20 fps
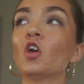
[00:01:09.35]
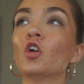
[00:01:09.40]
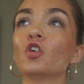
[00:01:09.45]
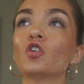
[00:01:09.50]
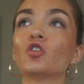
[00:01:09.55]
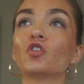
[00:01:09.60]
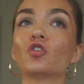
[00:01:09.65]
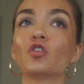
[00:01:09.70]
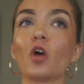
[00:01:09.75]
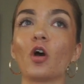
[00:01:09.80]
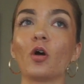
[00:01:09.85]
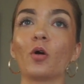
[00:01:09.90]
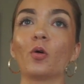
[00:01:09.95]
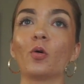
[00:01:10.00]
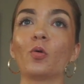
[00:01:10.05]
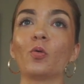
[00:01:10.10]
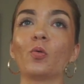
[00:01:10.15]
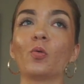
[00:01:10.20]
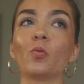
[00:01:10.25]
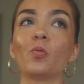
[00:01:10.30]

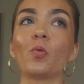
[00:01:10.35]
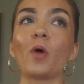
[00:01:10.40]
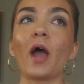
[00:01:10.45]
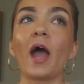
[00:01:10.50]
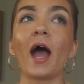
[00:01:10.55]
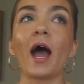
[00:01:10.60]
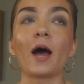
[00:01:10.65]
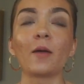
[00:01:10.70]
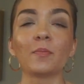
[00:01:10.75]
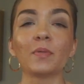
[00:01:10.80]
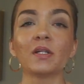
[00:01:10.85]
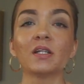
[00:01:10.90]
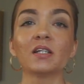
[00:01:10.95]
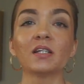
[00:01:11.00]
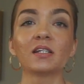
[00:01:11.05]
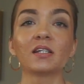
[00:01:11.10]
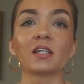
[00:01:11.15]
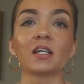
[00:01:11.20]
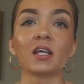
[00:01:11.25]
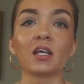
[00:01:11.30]
So what
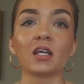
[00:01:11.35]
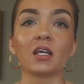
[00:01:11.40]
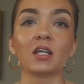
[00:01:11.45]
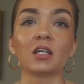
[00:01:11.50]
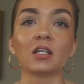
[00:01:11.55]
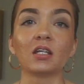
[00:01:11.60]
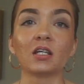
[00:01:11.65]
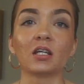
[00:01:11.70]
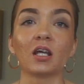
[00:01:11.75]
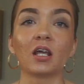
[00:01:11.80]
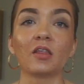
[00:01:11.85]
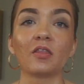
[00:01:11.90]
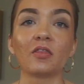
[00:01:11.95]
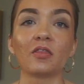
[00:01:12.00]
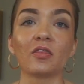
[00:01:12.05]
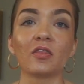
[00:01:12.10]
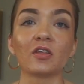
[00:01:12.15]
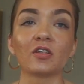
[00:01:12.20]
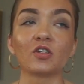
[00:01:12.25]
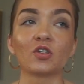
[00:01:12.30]
happens in
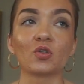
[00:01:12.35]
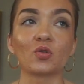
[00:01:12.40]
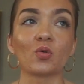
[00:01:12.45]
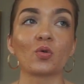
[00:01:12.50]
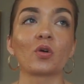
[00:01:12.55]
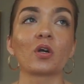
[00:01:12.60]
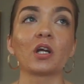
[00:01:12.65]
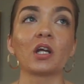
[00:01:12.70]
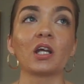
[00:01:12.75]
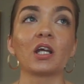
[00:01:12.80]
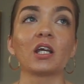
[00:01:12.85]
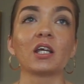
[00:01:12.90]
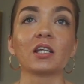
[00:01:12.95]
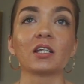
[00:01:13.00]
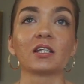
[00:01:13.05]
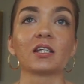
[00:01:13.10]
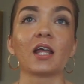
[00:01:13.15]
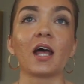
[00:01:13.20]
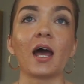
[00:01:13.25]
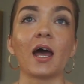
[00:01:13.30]
the story
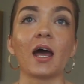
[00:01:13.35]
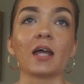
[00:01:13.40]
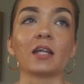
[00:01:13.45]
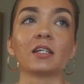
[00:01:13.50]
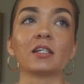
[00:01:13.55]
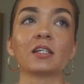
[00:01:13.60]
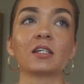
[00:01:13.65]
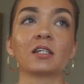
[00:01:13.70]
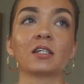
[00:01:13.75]
is that